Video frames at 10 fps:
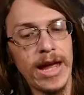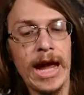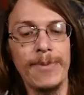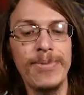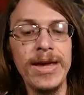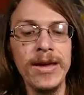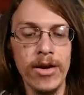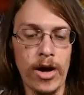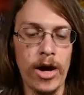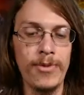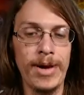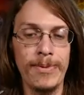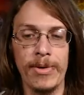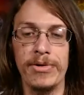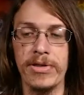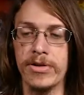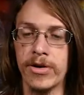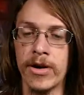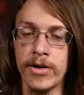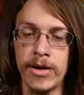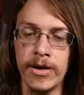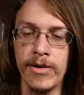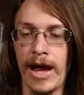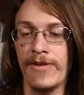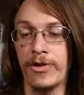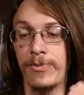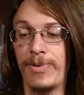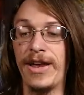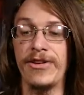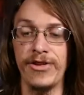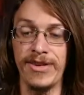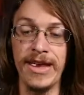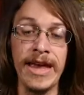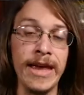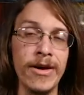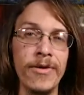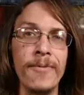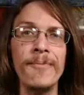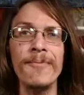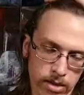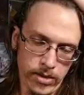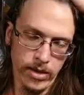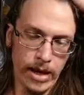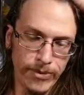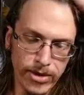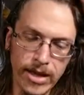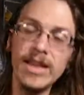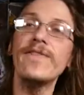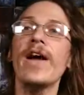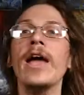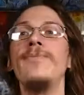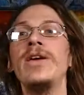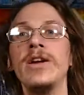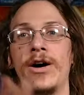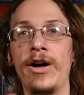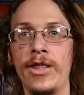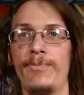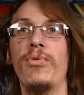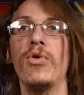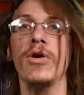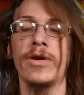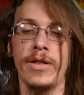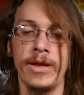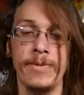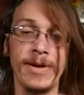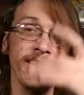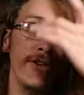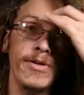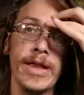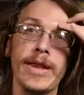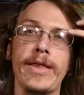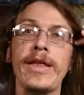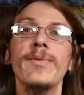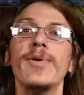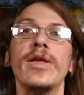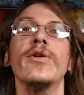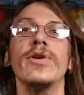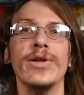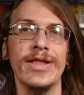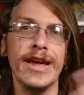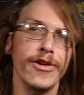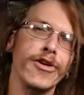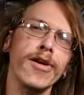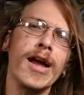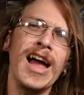IP on my opponent's turn after we banish a thing. So yeah, I'm just going to leave IP on the board so that we can use it as link material later.